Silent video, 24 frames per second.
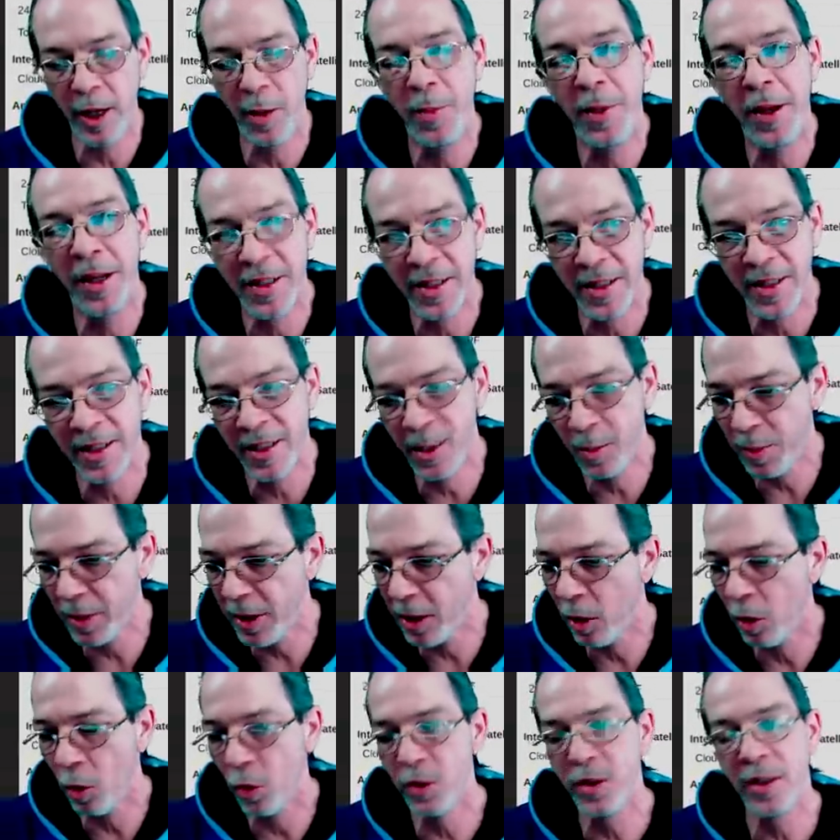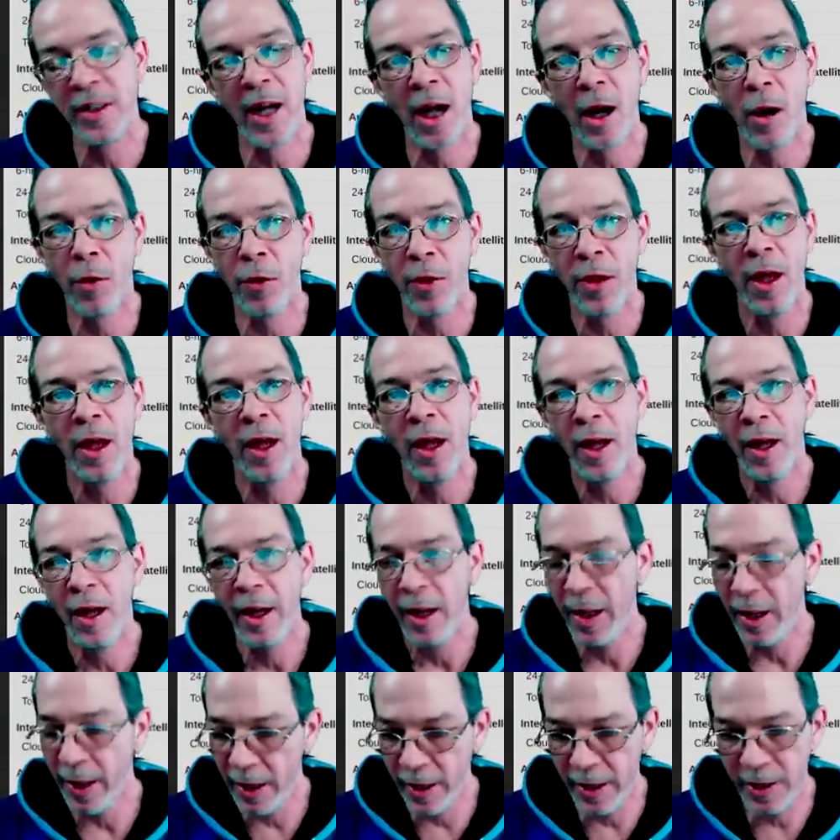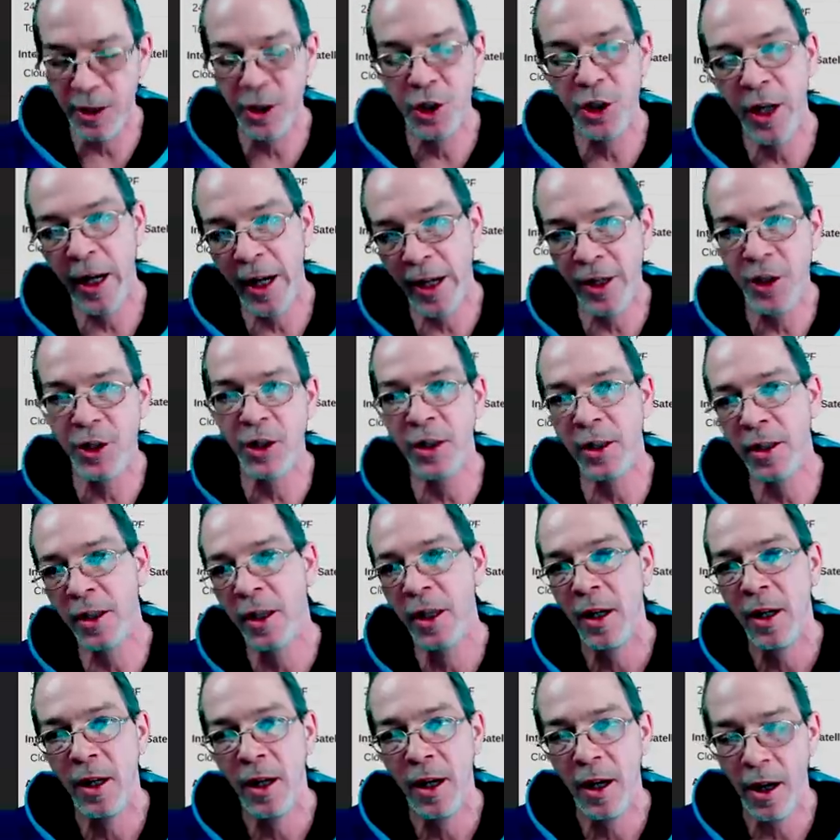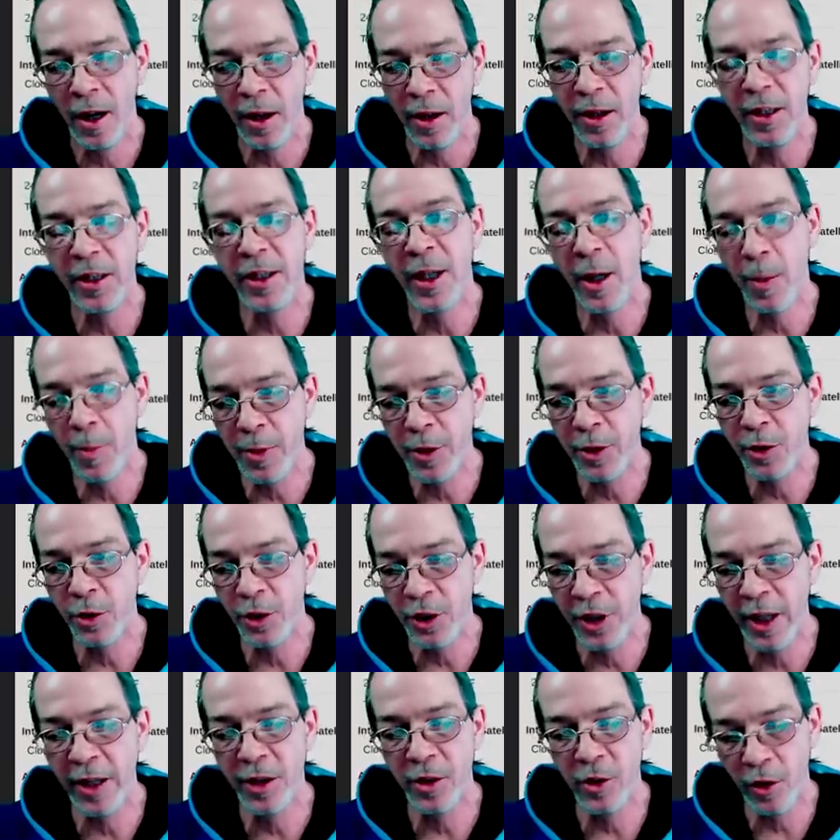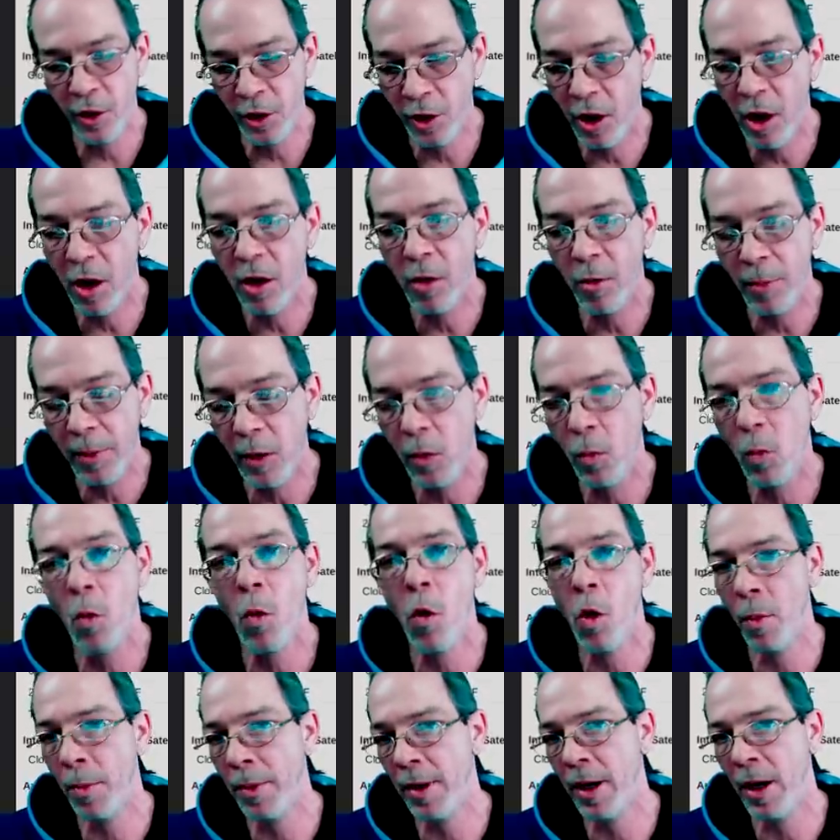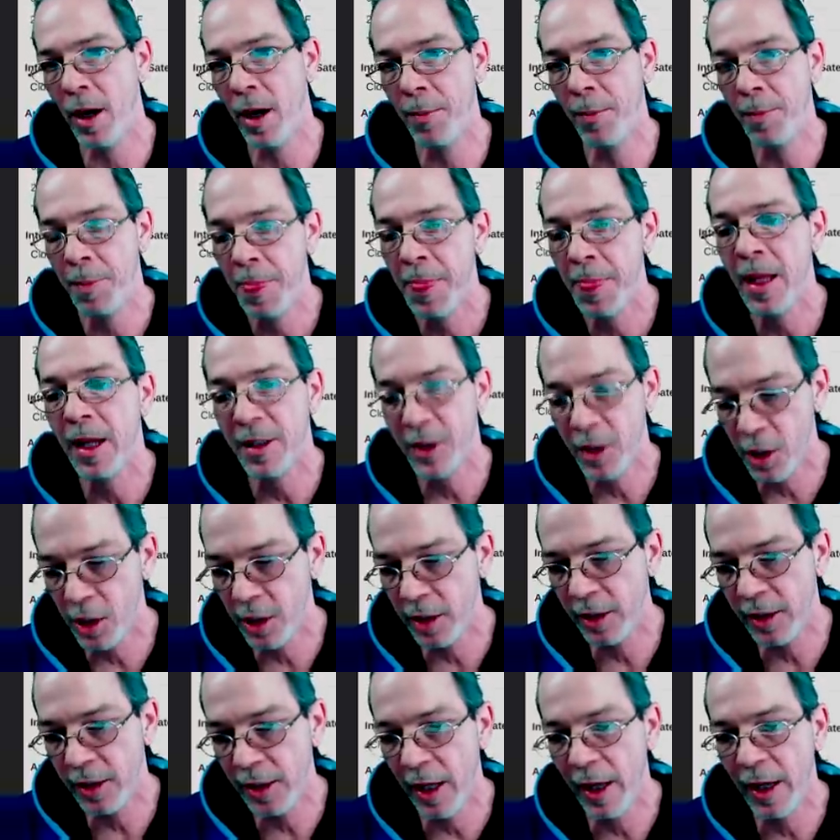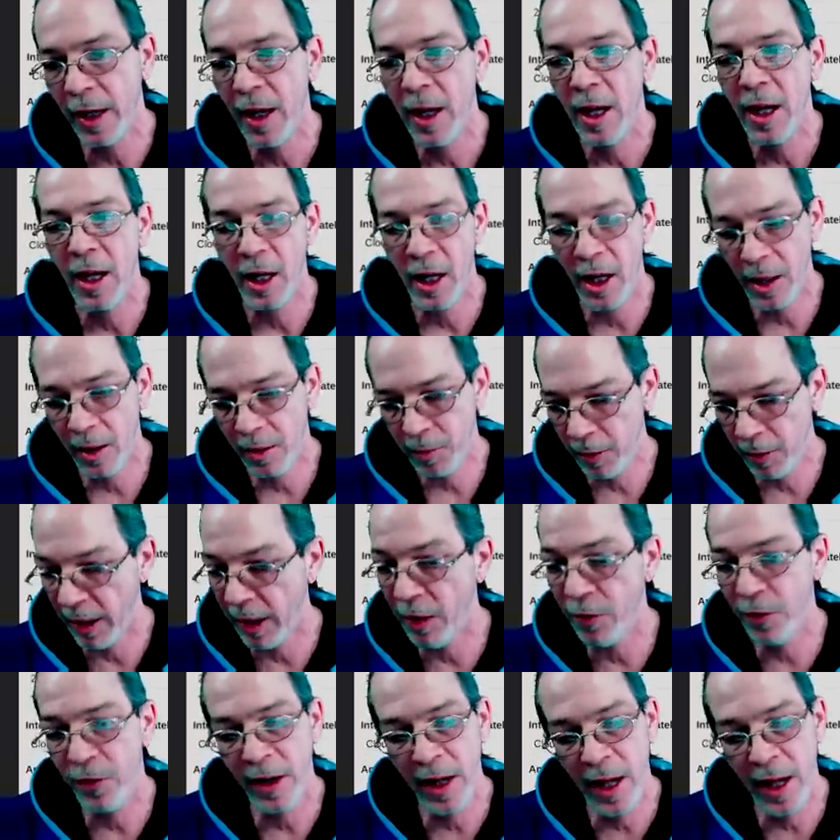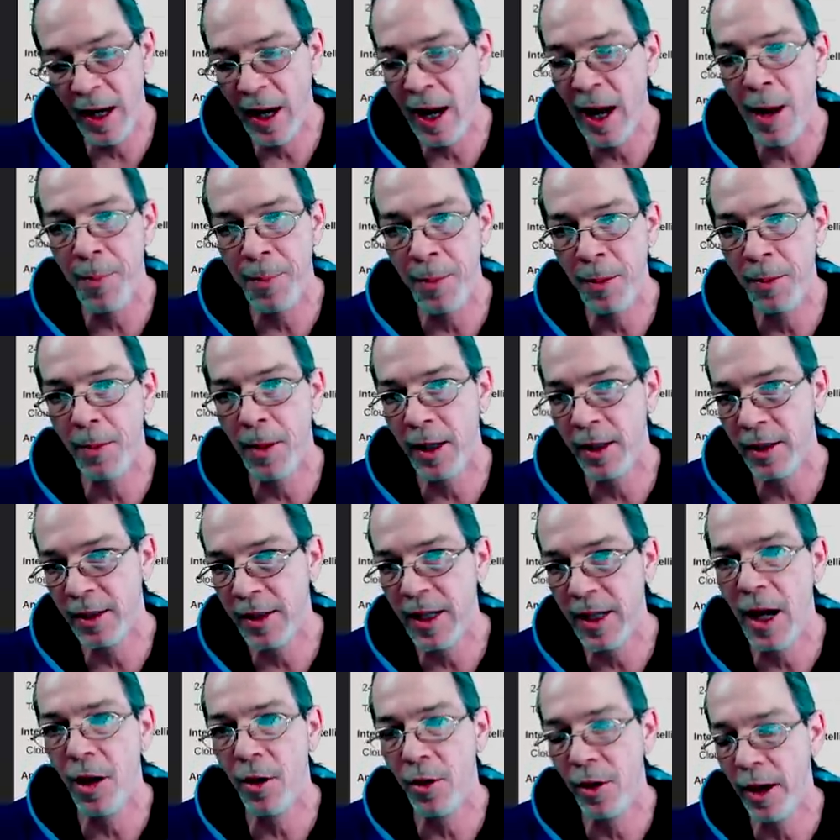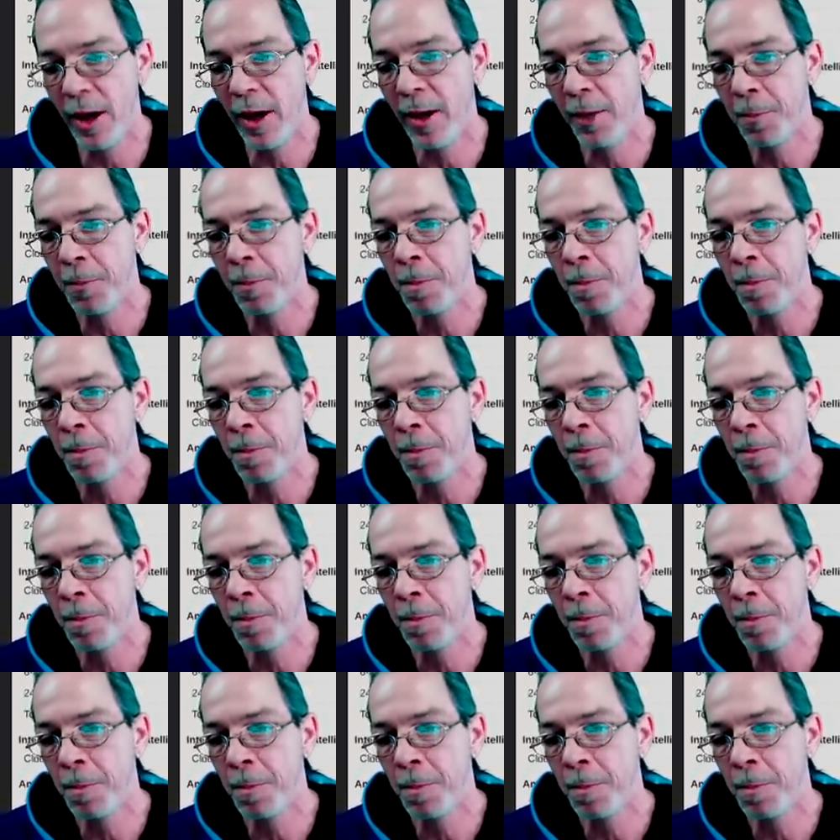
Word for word: Mississippi, the whole South. It is changing uh, the temperature change. So you are going to be warming up. That's a good thing. Uh, even that happened by Saturday.